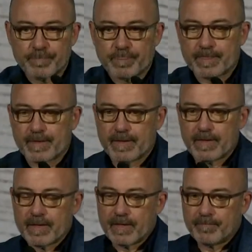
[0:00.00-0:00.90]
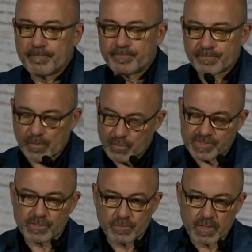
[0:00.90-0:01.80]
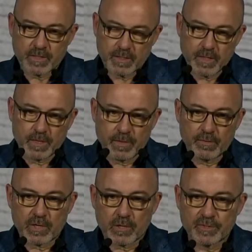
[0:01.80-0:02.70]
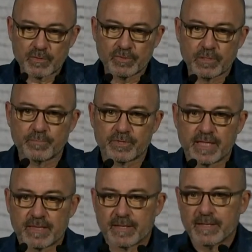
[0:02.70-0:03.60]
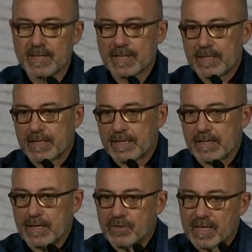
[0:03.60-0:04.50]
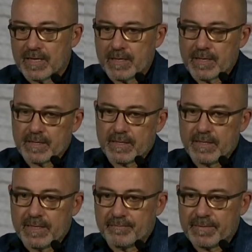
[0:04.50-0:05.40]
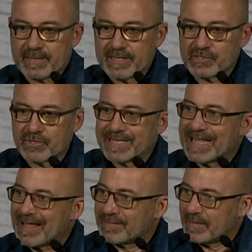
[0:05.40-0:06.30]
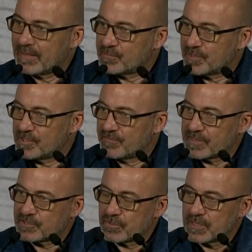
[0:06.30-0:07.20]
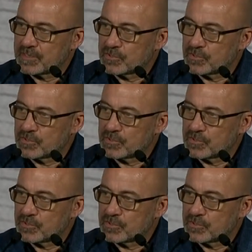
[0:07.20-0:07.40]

the climate is changing? No. This is a very interesting topic. So far,